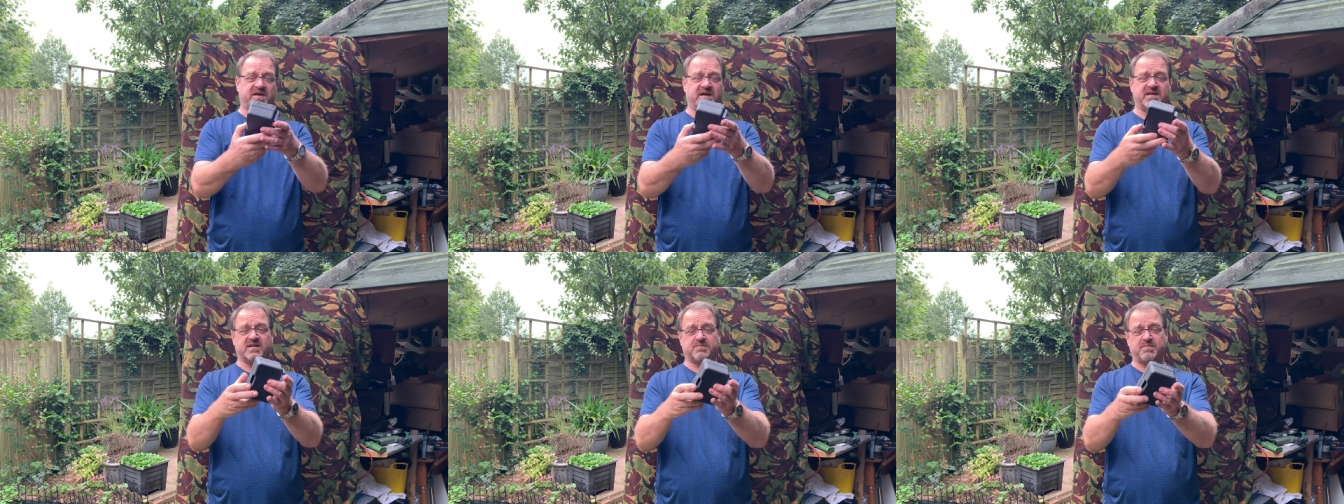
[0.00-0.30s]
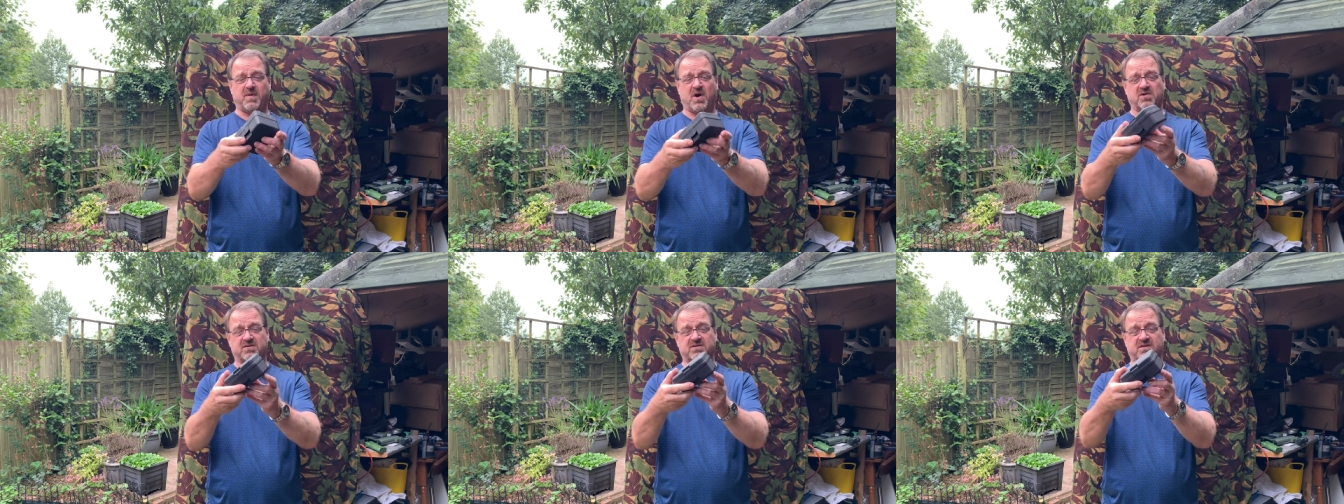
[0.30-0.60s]
say this
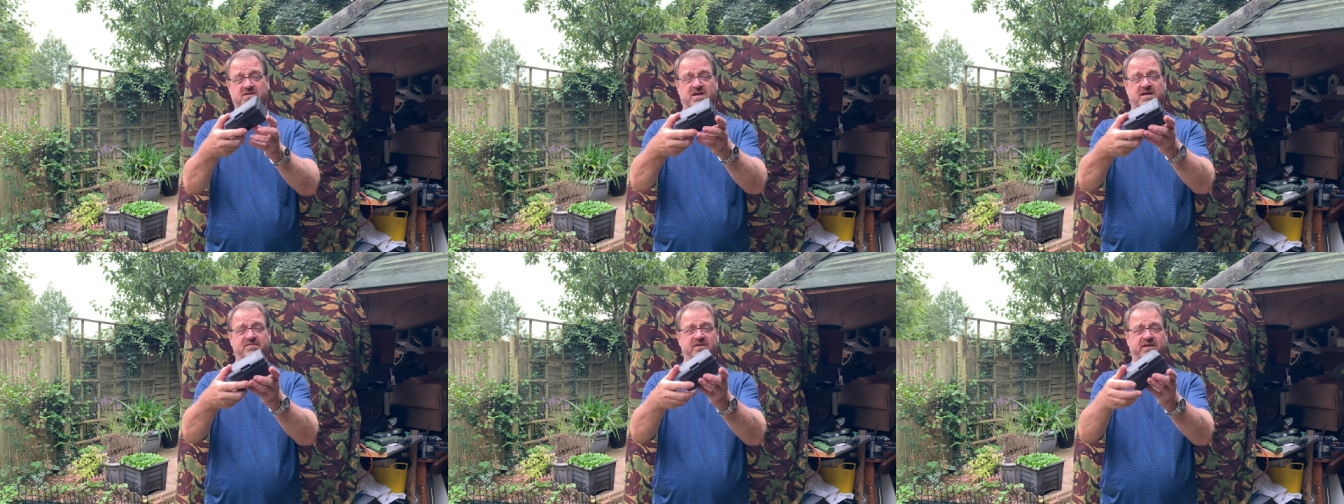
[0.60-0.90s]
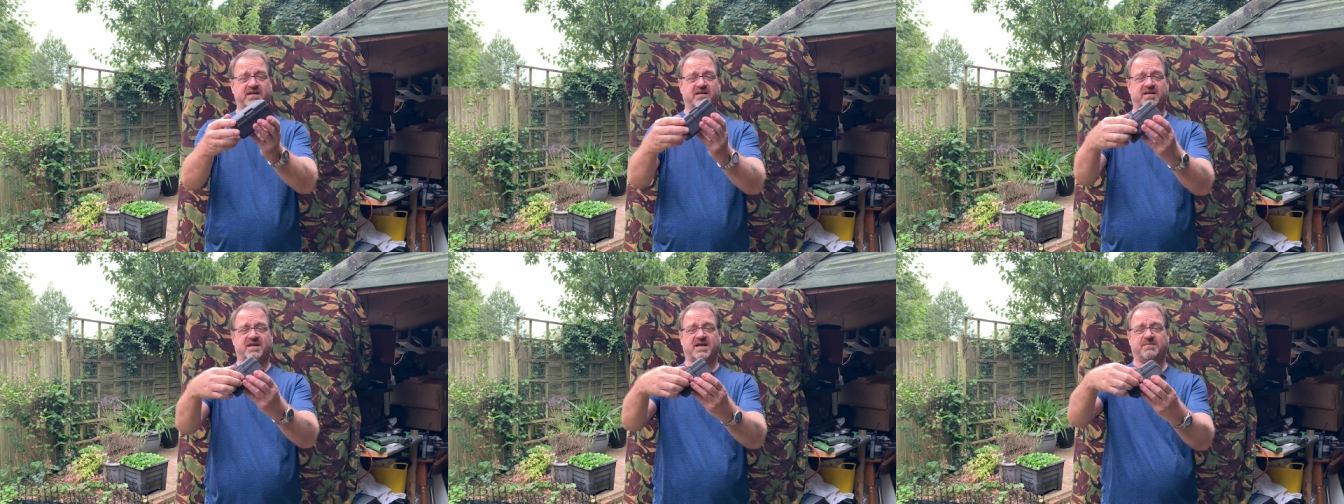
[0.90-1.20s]
box is
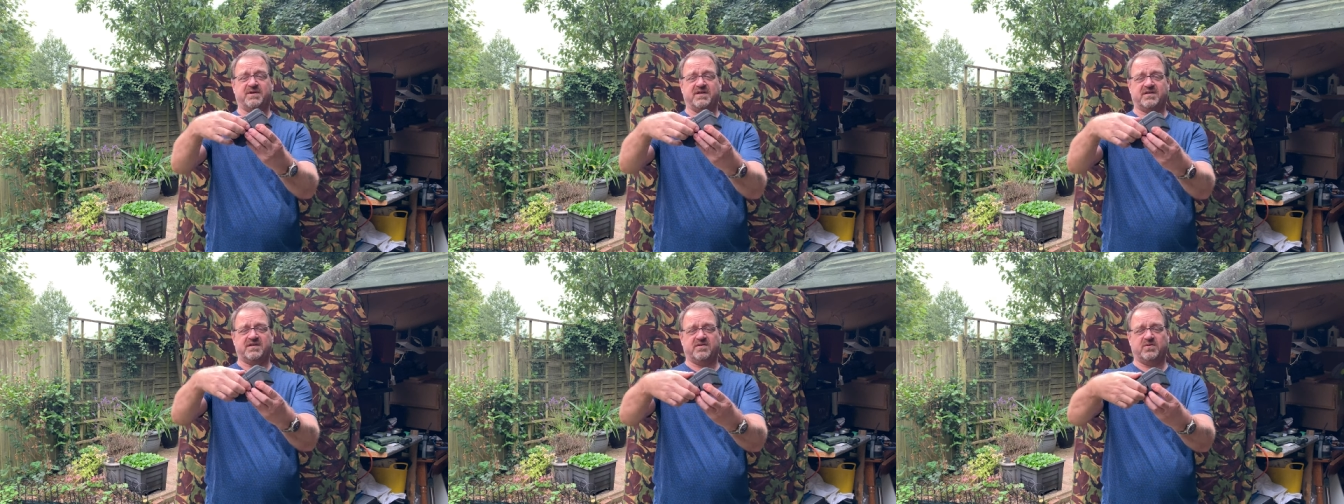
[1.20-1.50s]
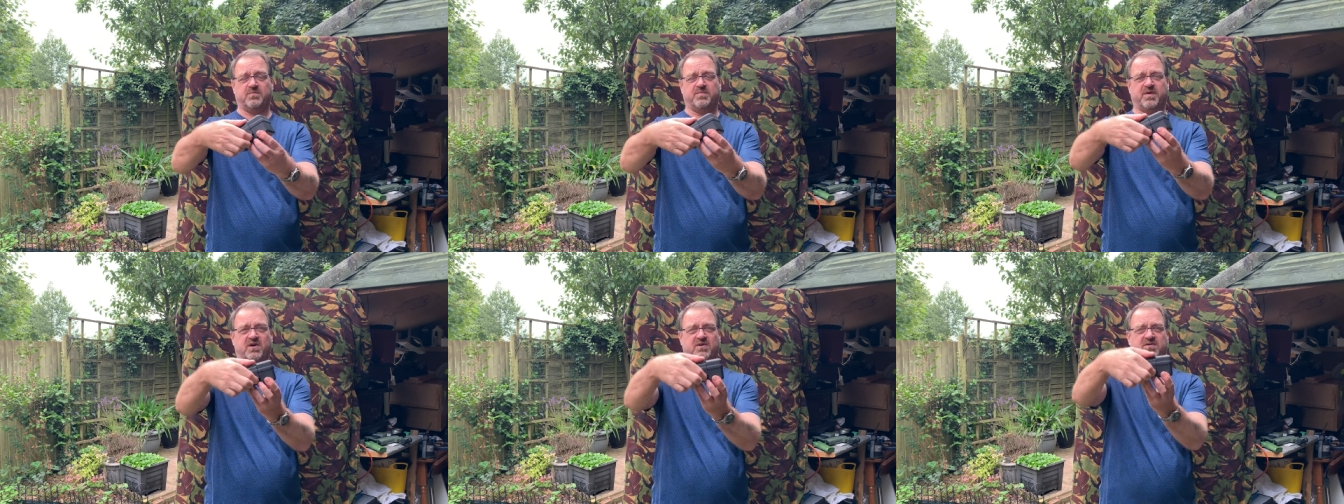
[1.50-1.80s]
lovely. Come in this
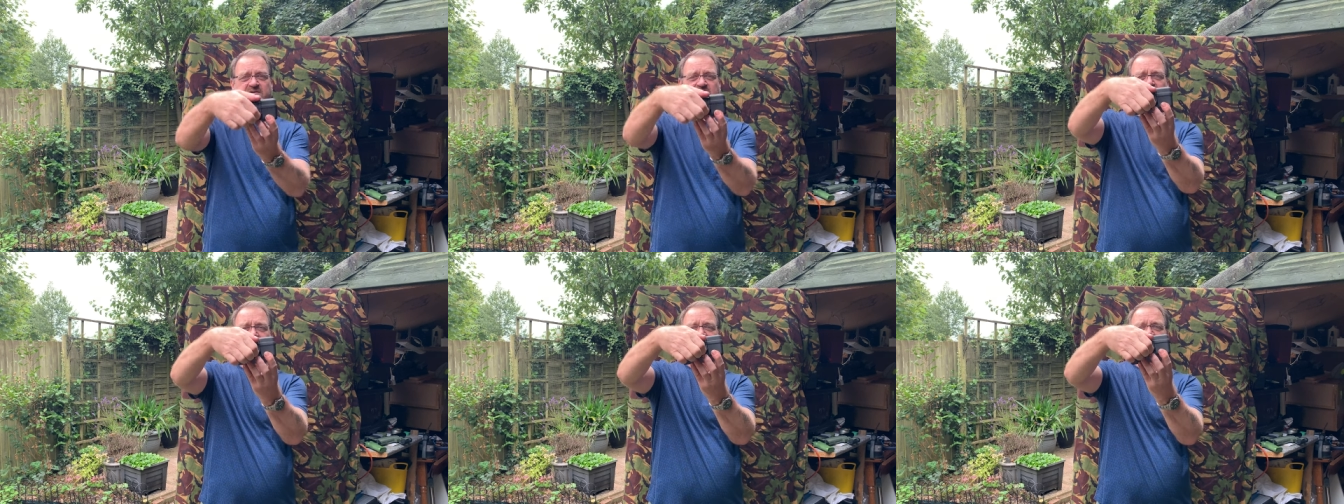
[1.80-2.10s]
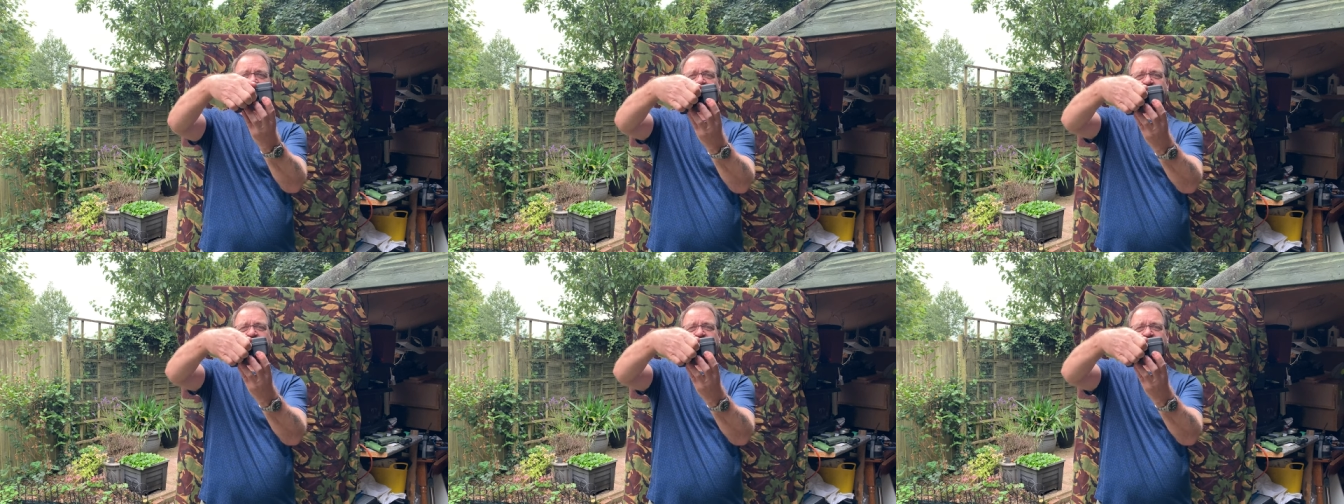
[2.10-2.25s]
little box, it's got